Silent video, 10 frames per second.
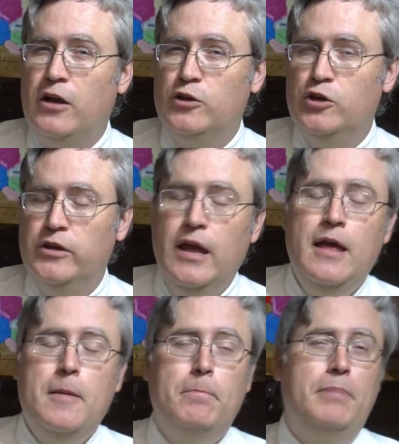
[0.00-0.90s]
good,
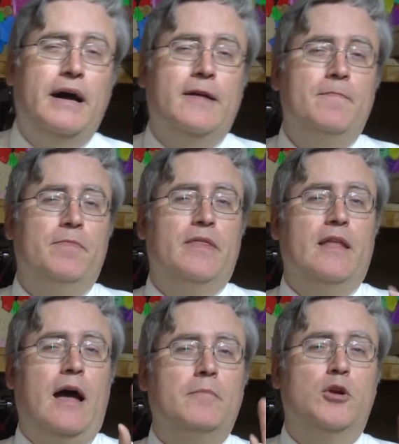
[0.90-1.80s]
but
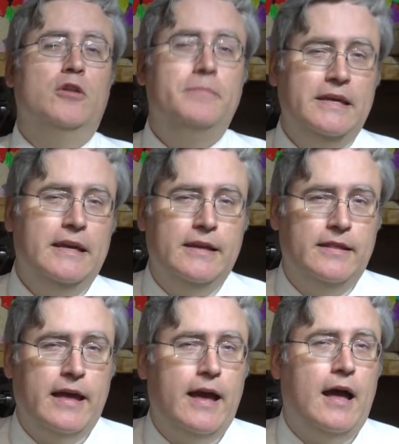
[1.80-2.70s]
I'm going to be getting
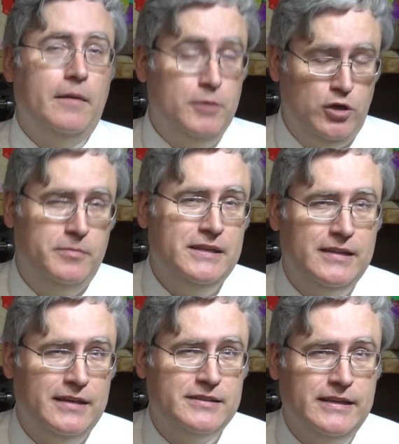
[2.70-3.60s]
that. I'm going to be
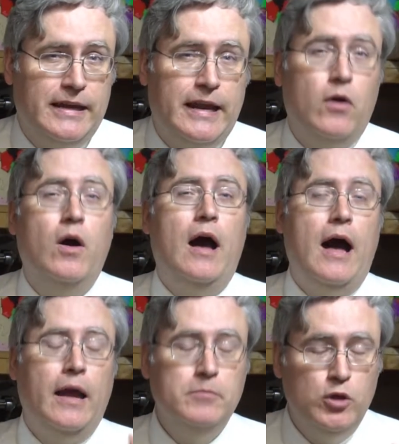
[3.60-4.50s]
testing it out.
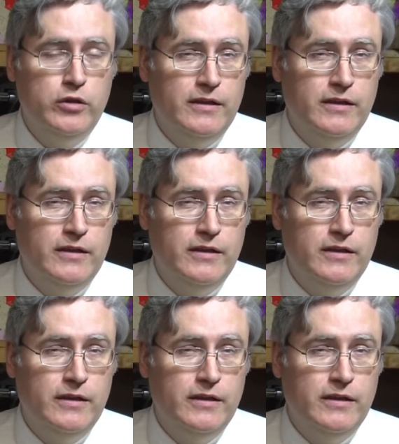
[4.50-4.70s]
I'm looking